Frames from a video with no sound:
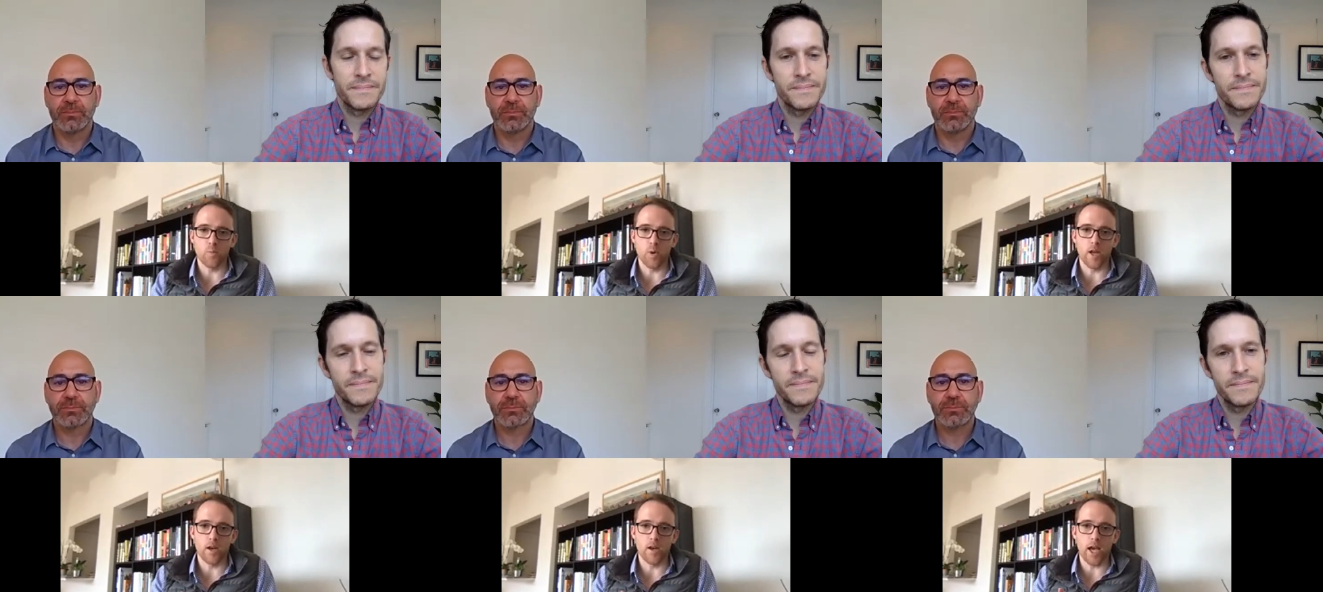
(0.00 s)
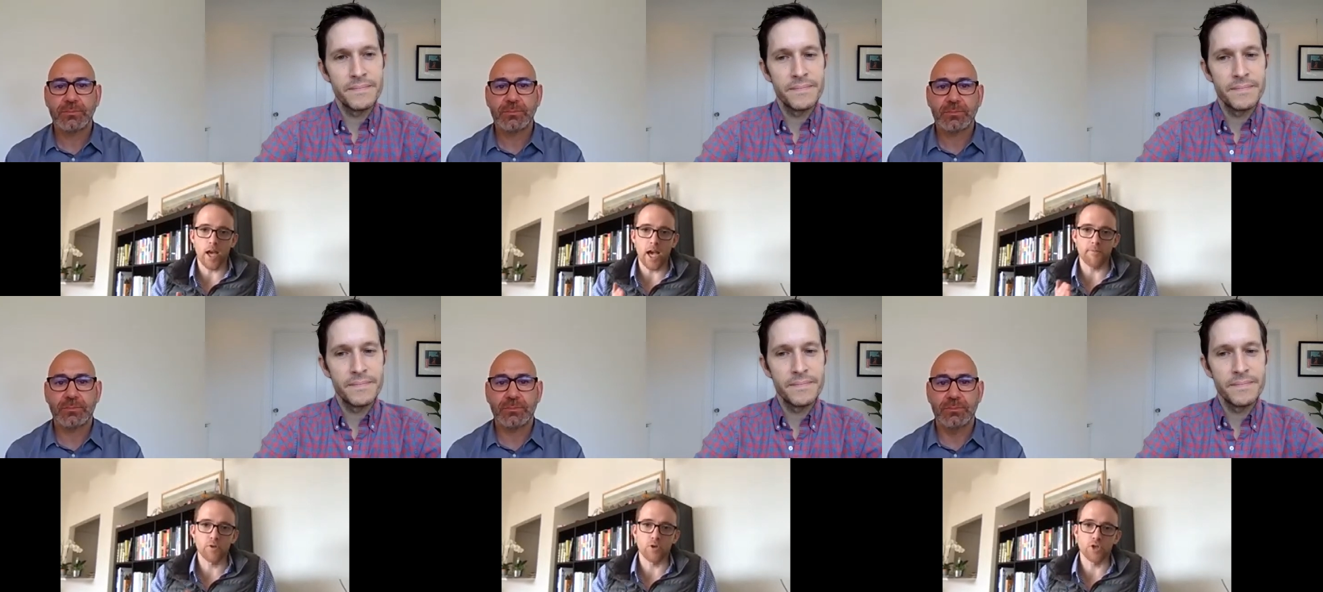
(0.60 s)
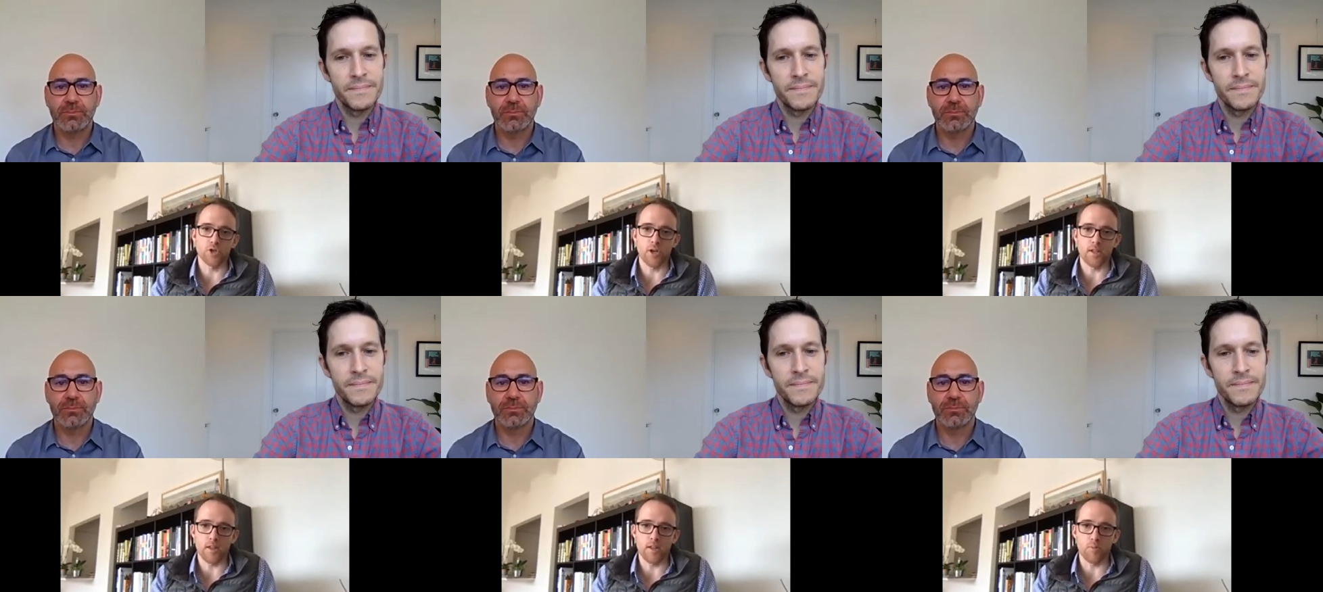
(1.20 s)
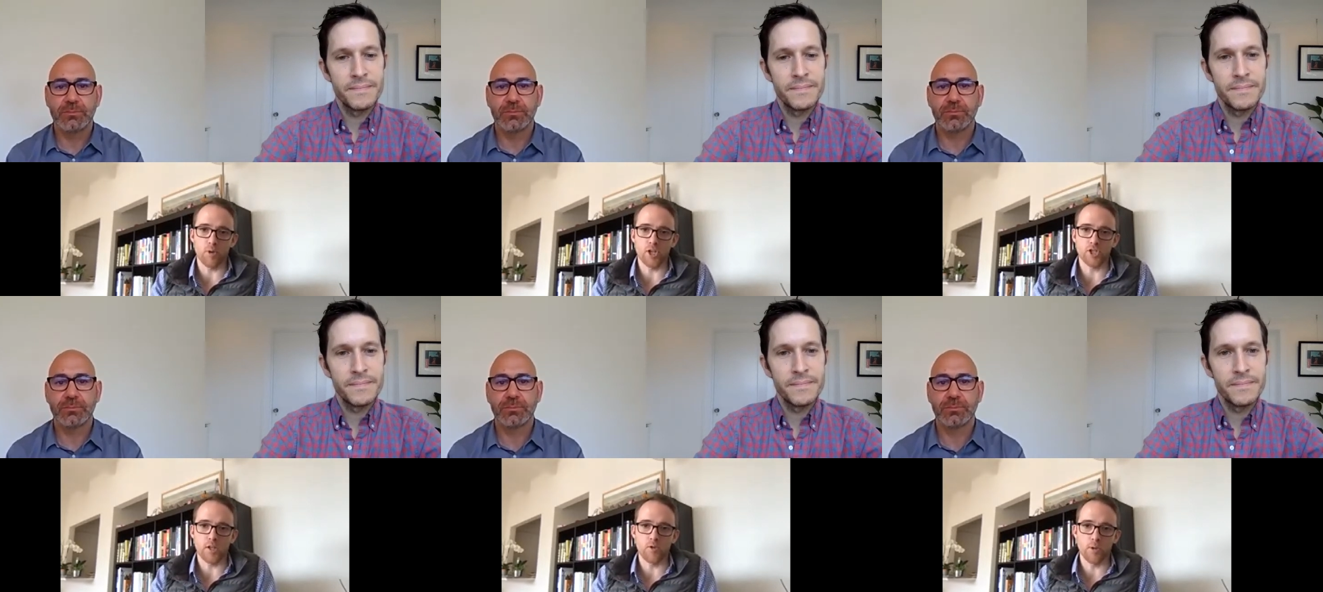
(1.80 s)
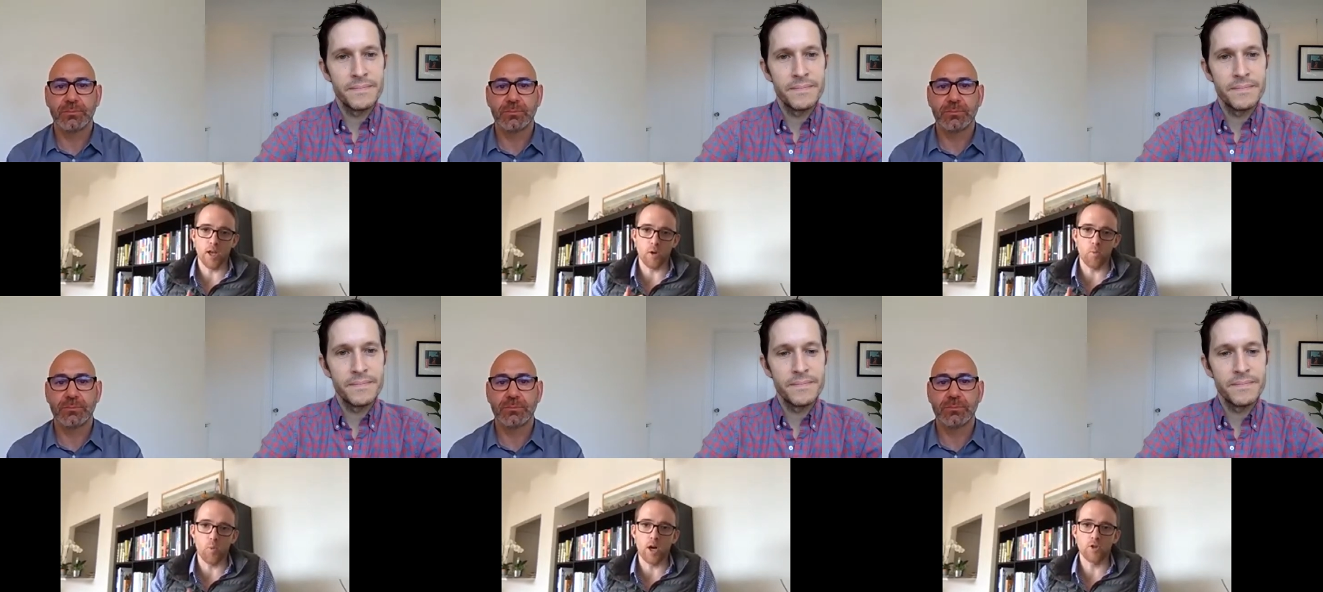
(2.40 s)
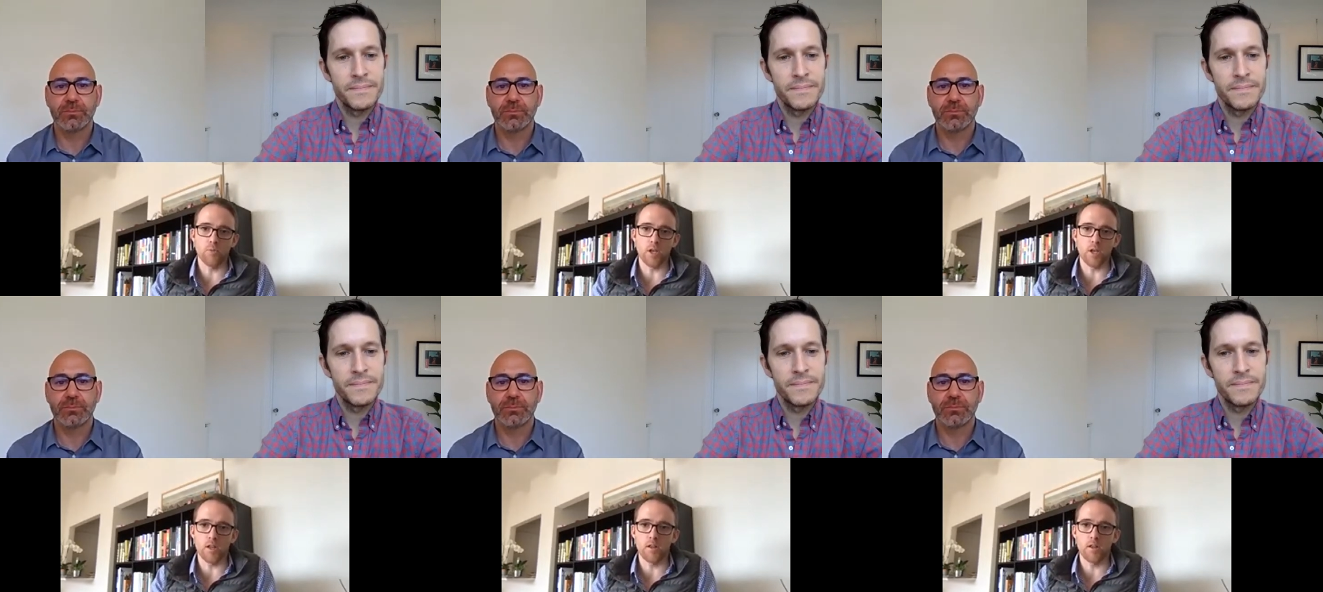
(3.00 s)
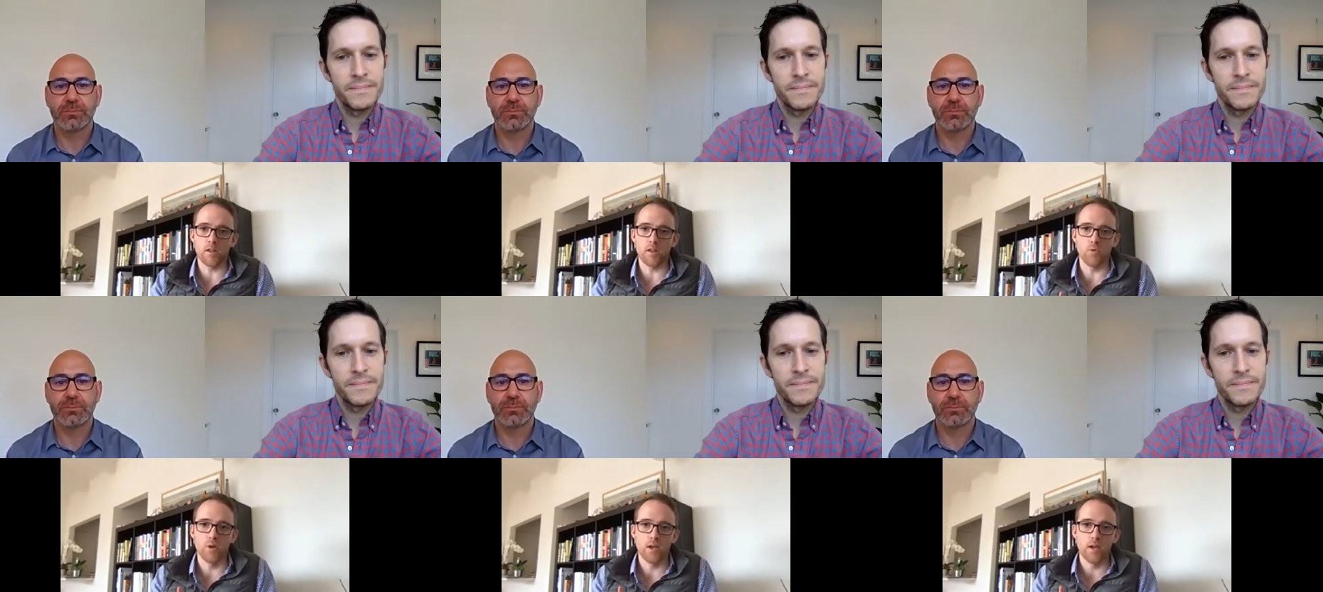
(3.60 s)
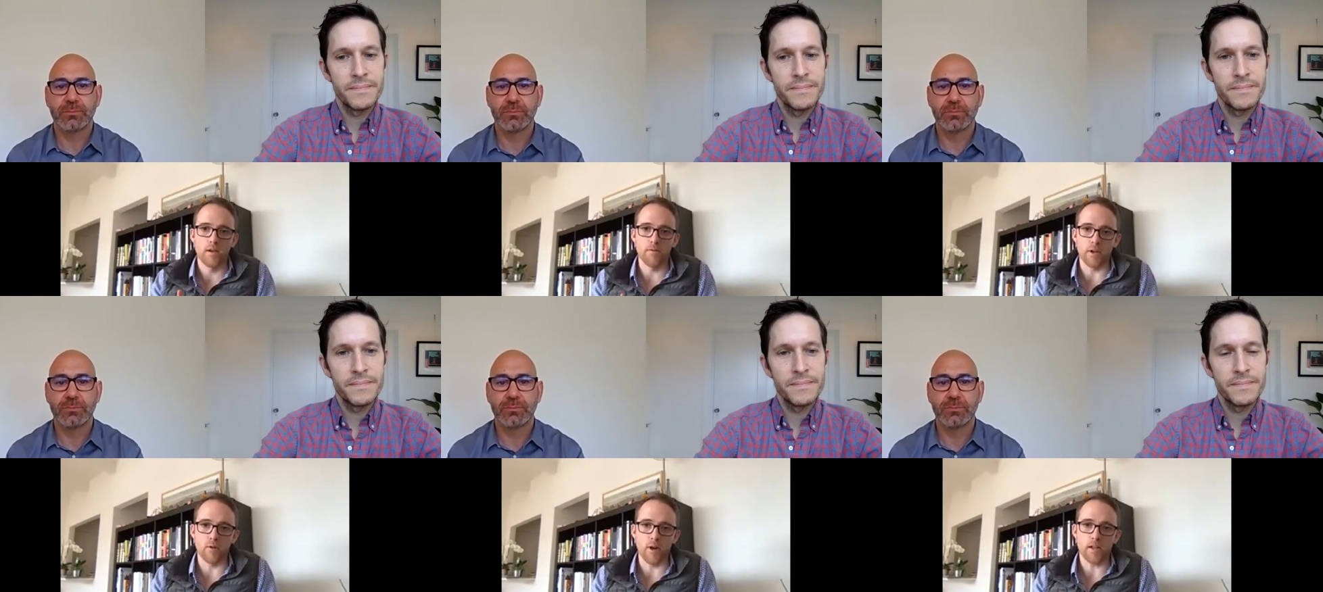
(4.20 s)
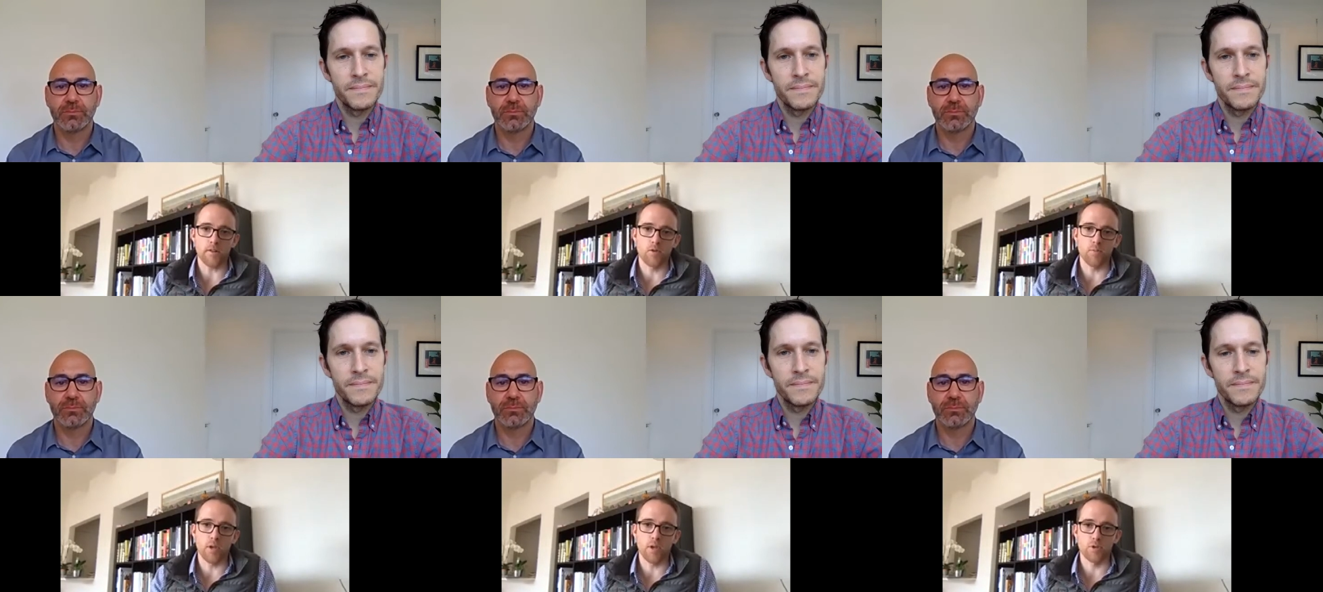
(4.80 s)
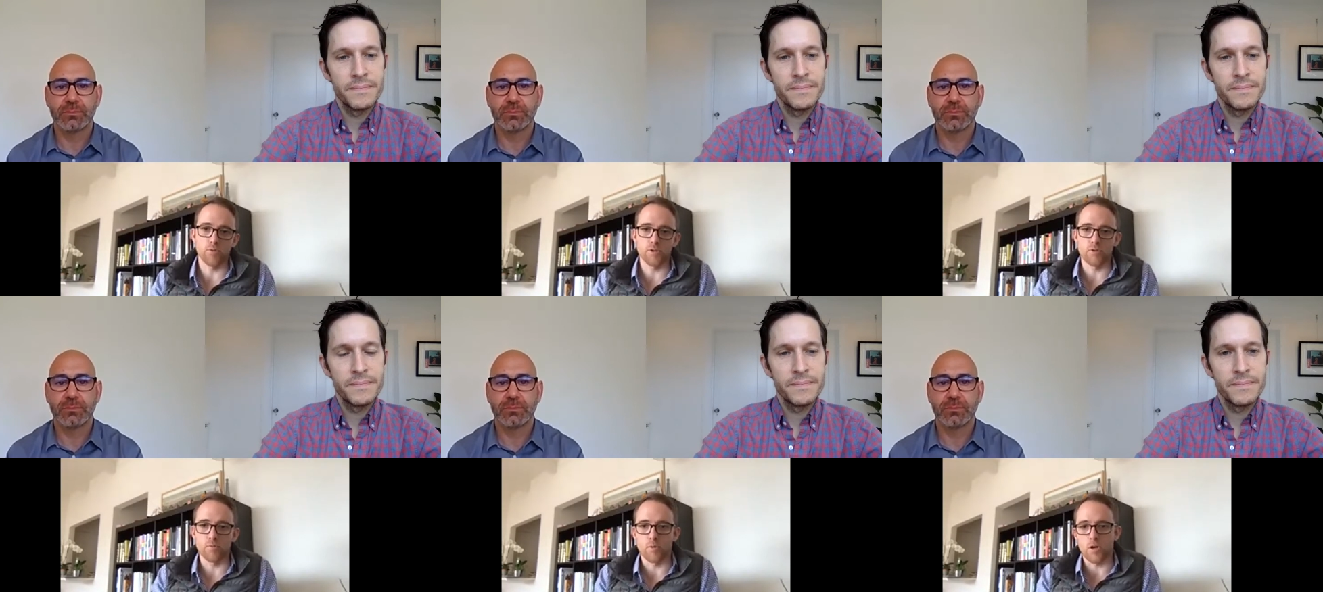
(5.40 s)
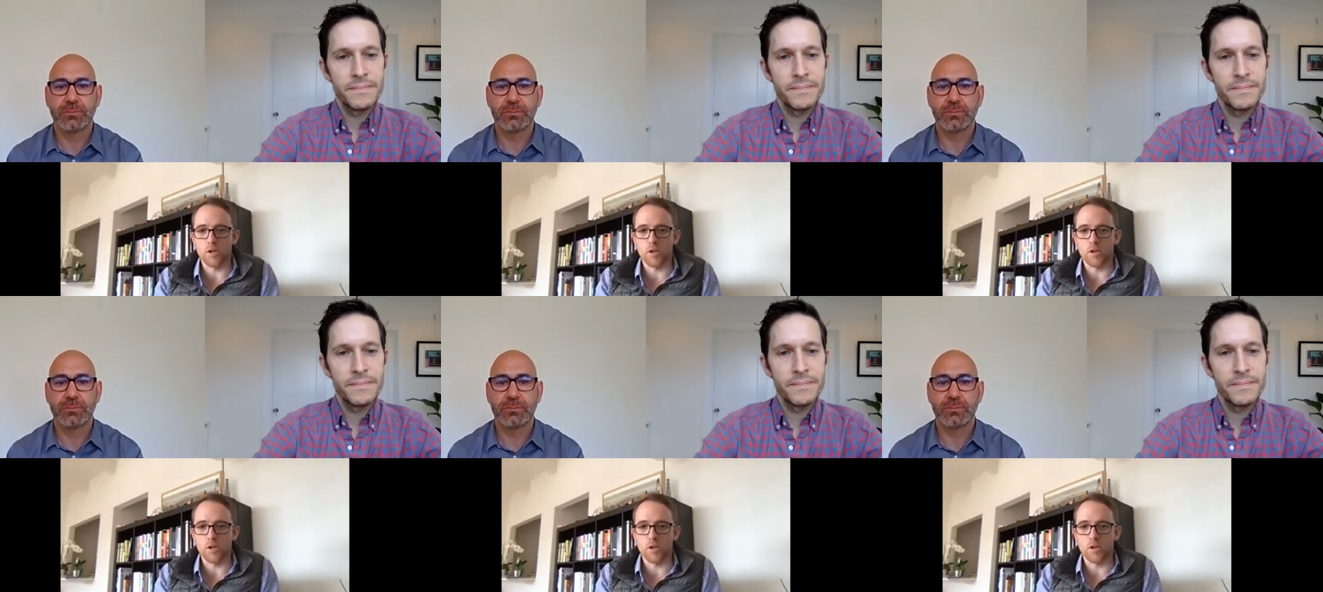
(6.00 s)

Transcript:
Speaker 1: when after shutting down the project to be like, what do we need to figure out to be able to resume work?